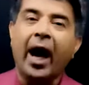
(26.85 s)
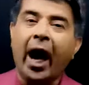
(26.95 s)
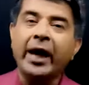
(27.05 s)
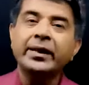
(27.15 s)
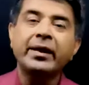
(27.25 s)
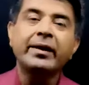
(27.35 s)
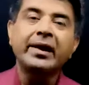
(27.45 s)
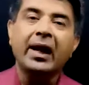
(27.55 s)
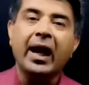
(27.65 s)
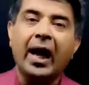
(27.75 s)
either
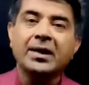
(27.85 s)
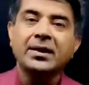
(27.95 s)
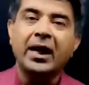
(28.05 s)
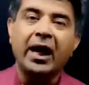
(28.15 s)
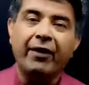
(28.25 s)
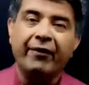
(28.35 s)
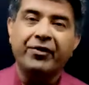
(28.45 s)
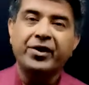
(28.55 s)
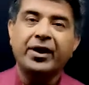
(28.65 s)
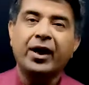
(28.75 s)
in class
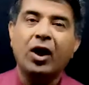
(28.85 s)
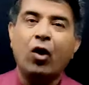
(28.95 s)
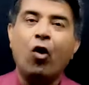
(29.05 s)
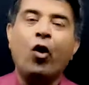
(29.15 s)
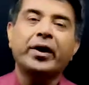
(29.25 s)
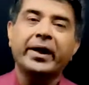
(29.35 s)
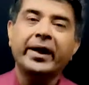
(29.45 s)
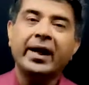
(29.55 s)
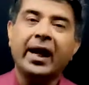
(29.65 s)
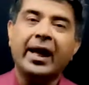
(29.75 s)
11th or
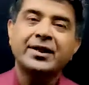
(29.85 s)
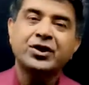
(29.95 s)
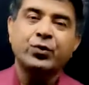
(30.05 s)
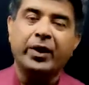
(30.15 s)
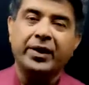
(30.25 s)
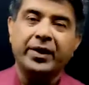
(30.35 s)
in class 12,